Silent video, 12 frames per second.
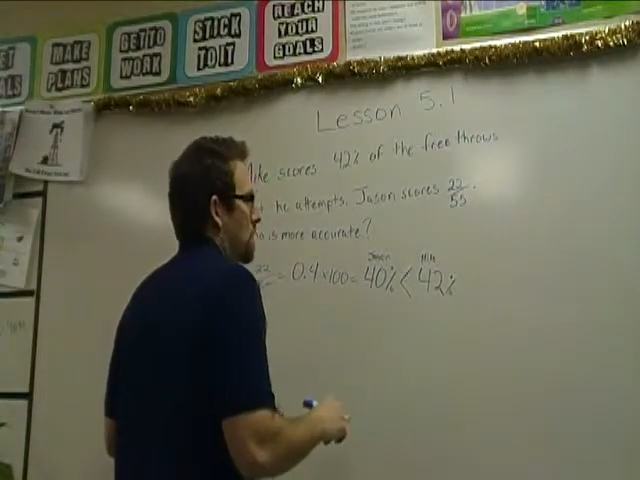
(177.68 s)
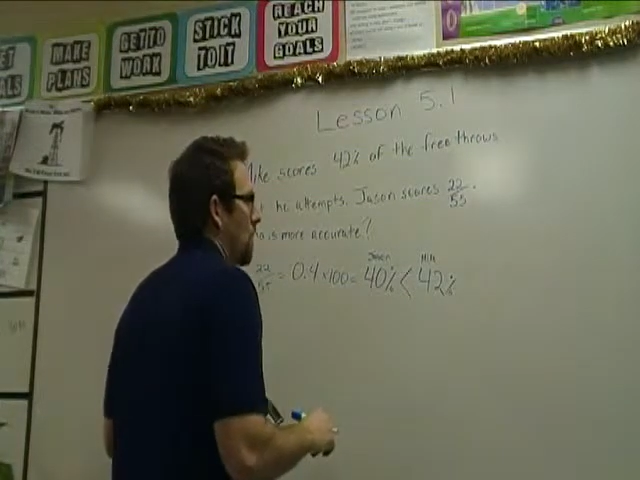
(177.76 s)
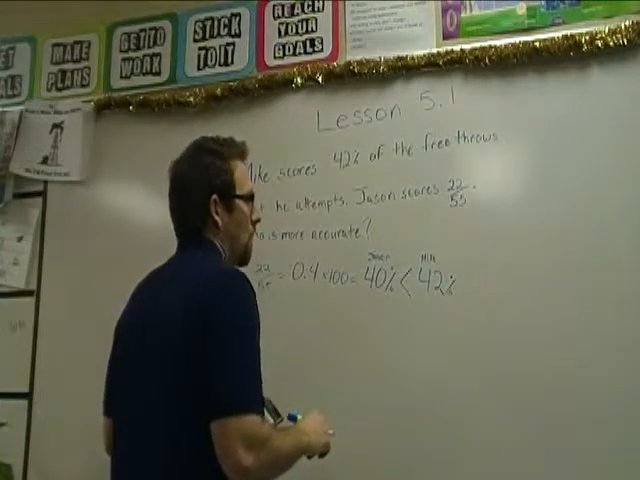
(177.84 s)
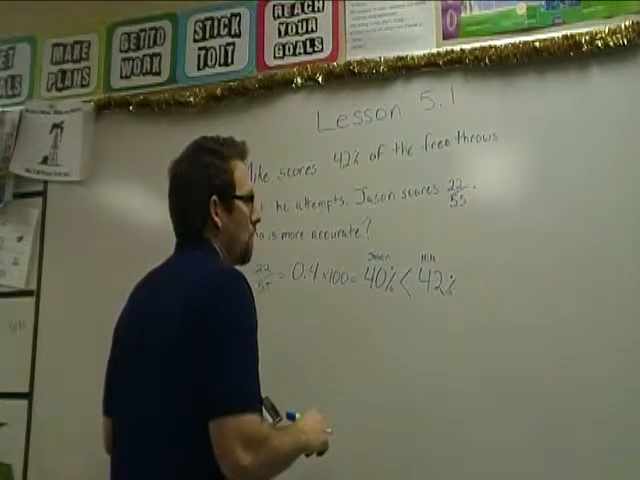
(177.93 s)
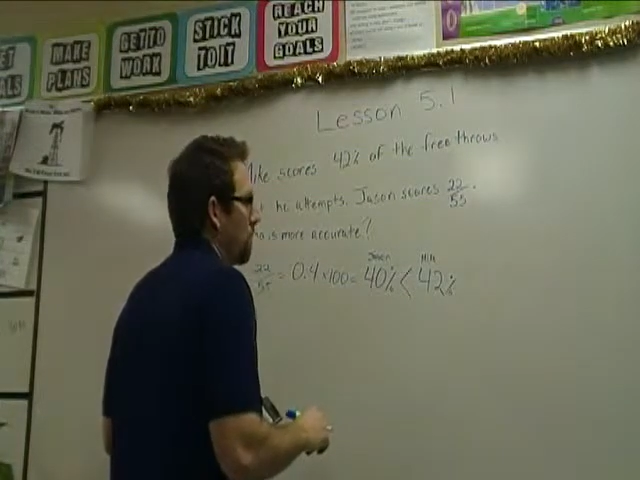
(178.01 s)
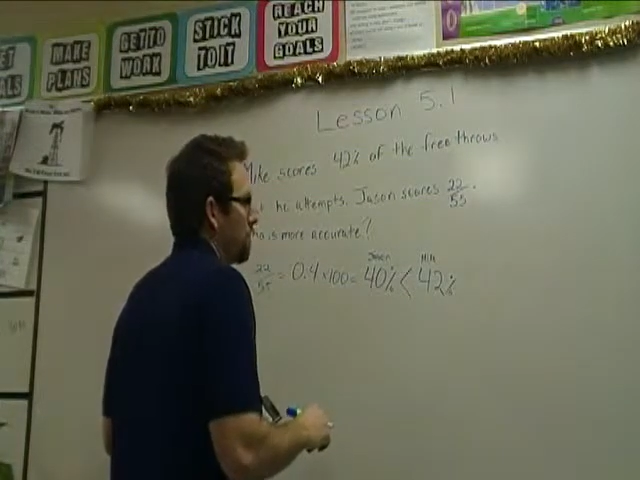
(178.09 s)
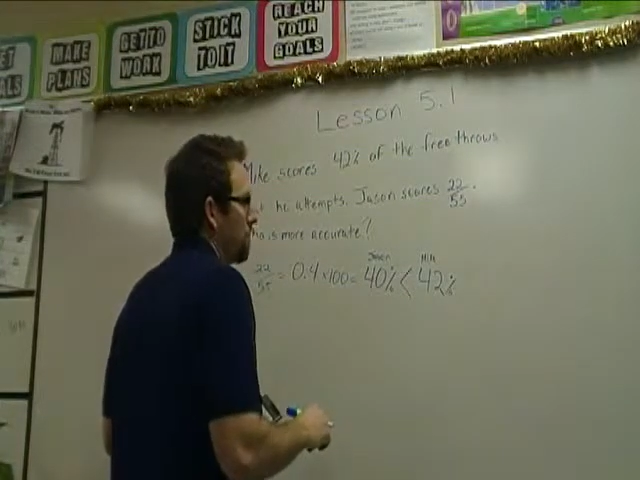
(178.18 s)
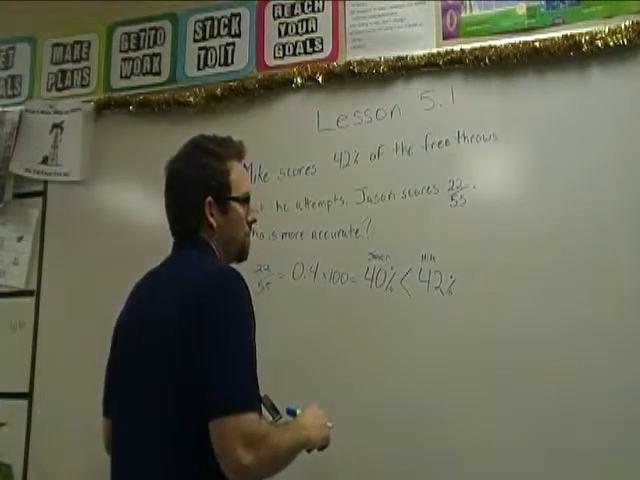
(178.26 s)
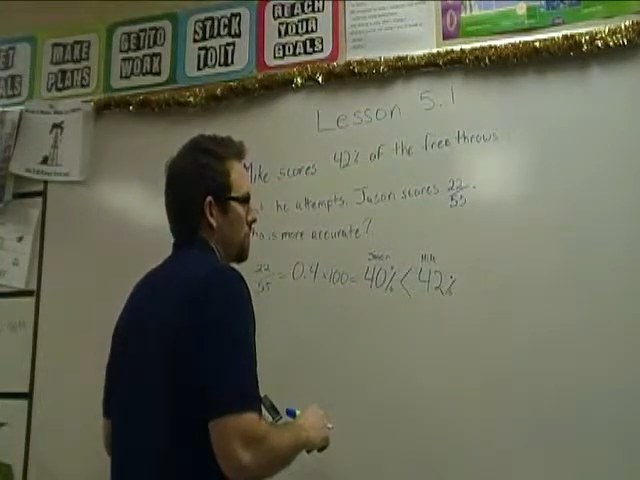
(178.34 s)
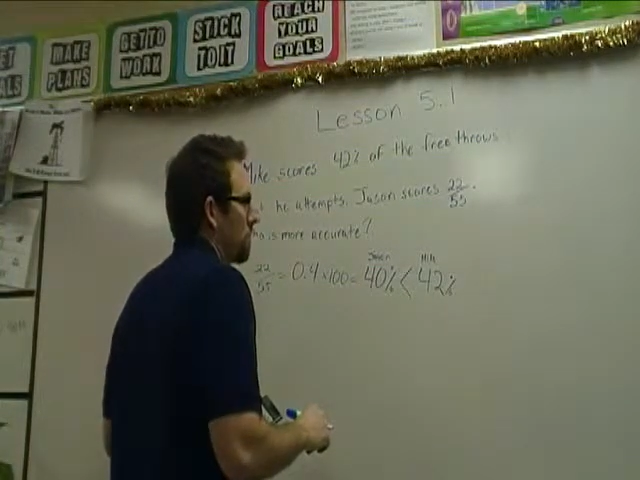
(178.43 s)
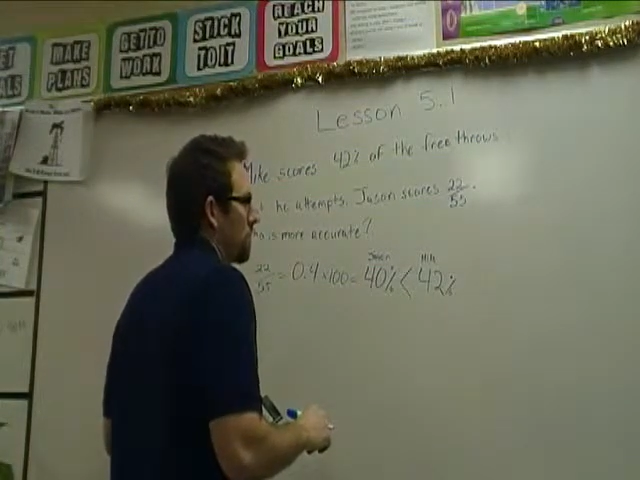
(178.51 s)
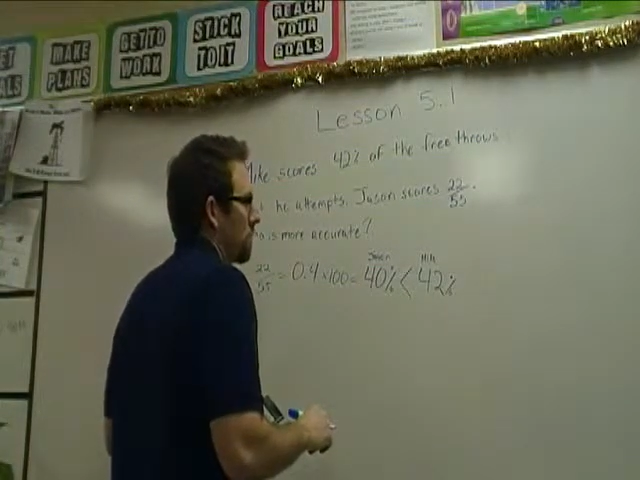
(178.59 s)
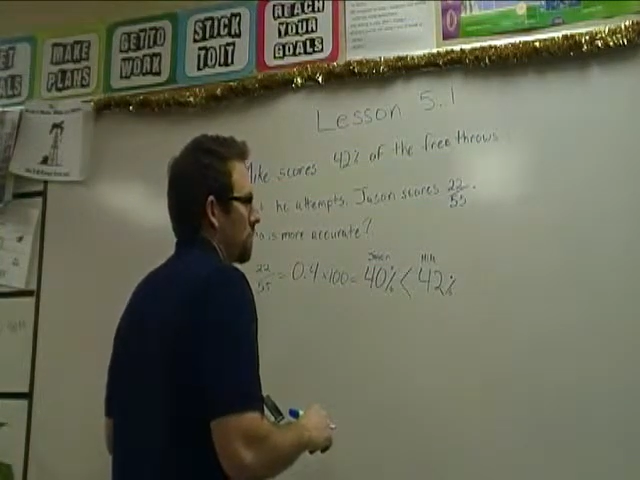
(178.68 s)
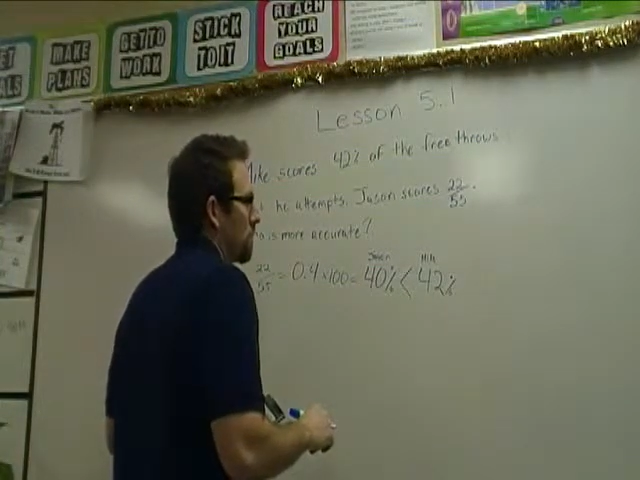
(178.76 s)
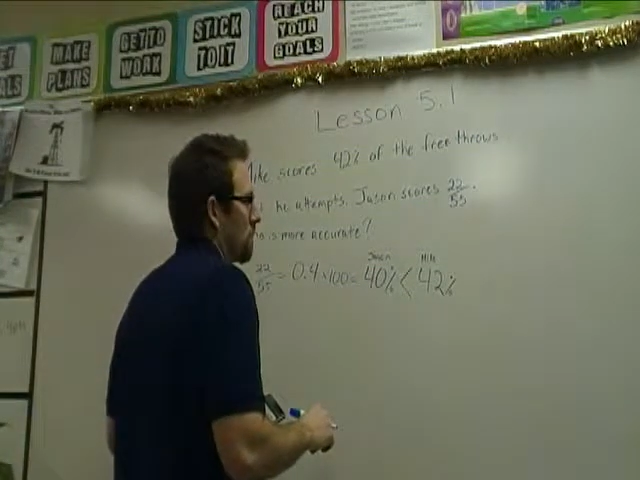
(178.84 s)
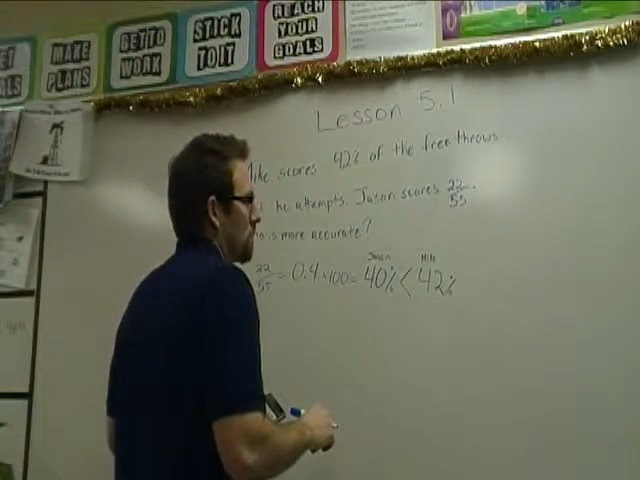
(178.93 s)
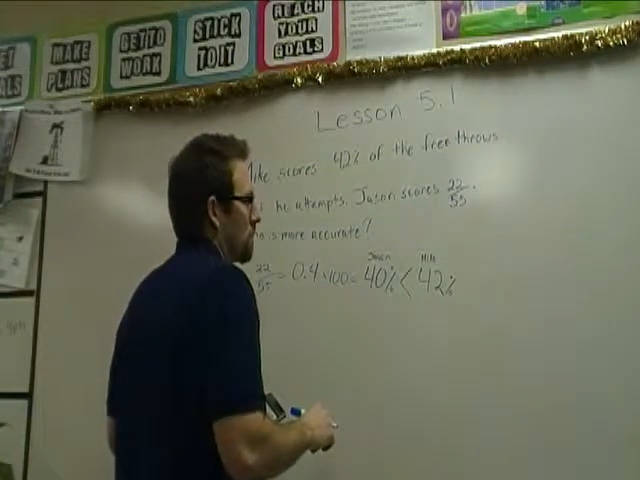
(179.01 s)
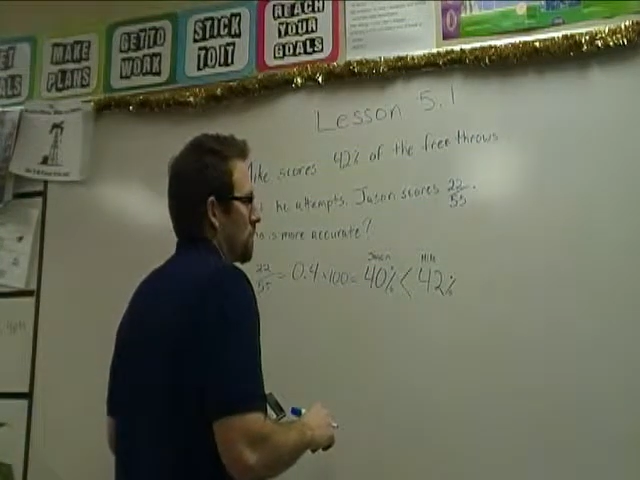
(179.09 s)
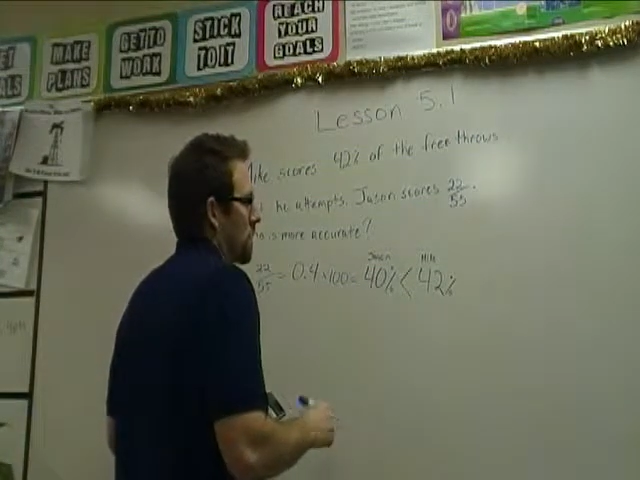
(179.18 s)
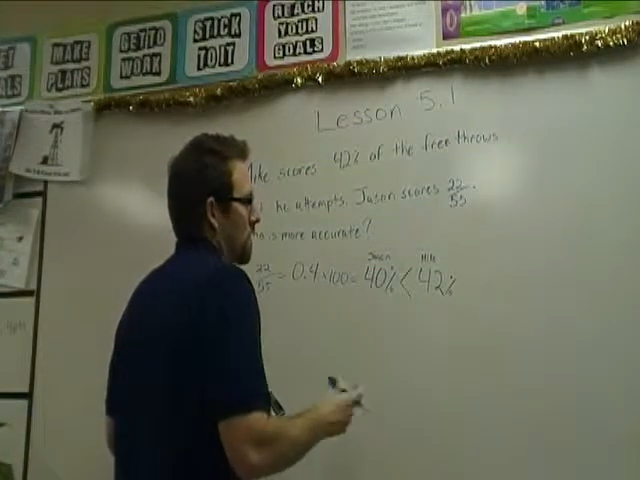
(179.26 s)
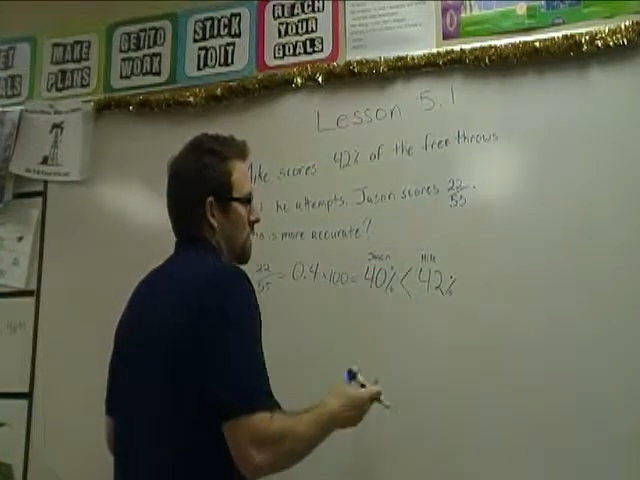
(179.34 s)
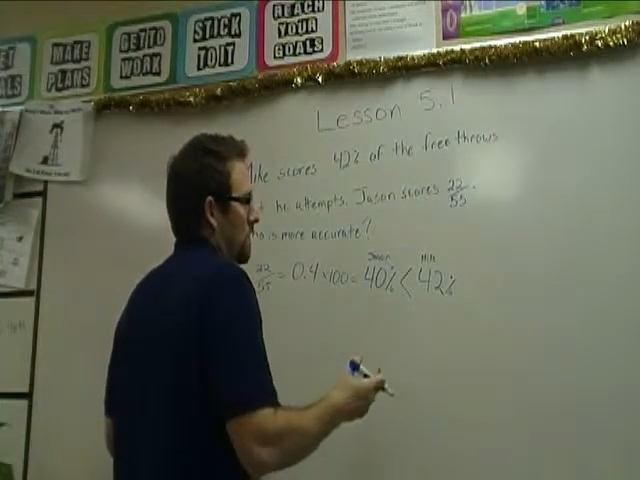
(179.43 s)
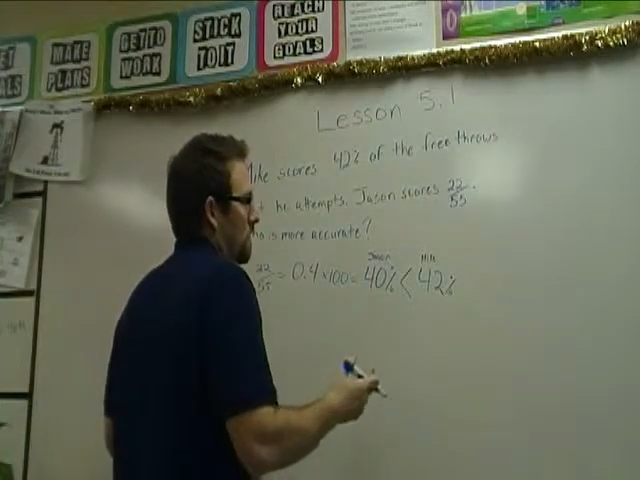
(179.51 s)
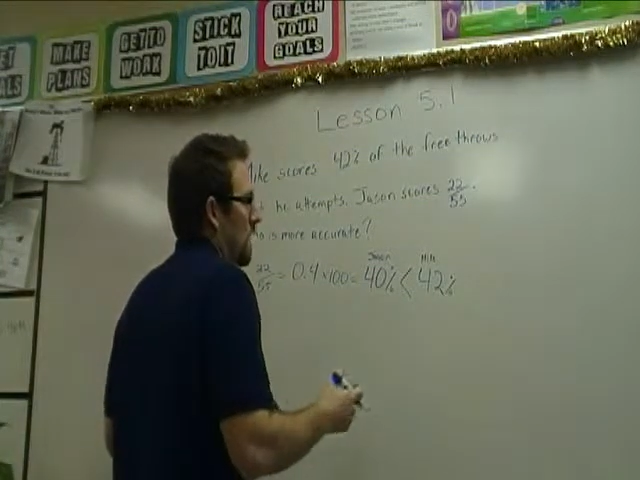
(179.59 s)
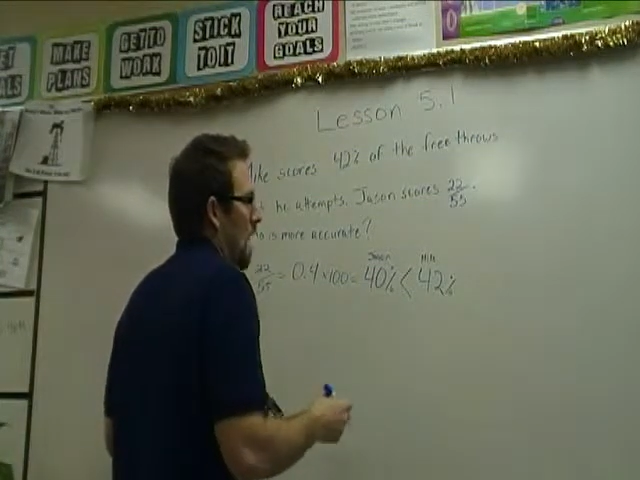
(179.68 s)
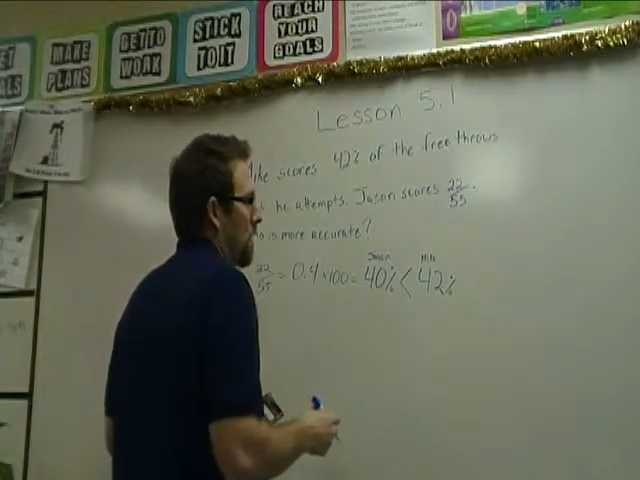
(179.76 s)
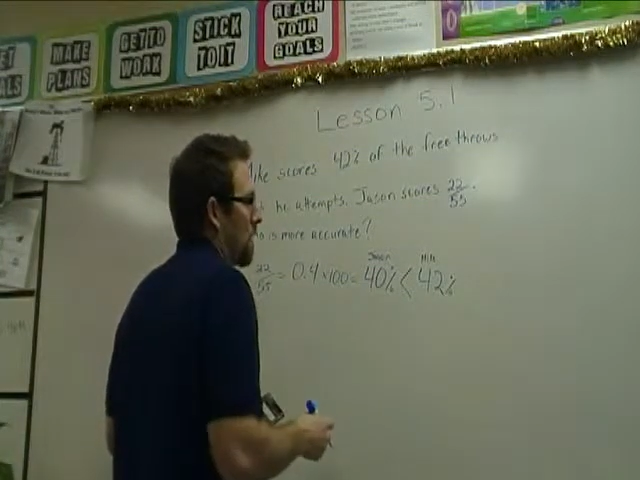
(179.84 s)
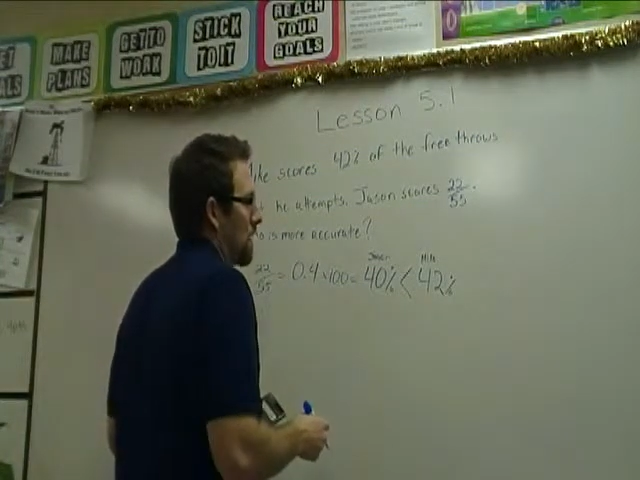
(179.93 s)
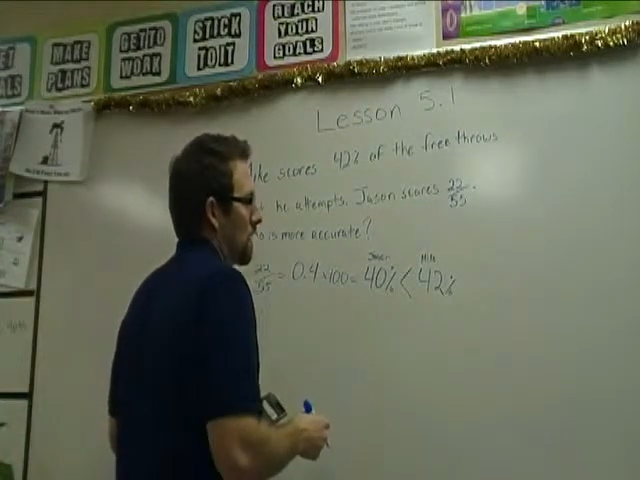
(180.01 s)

so now we're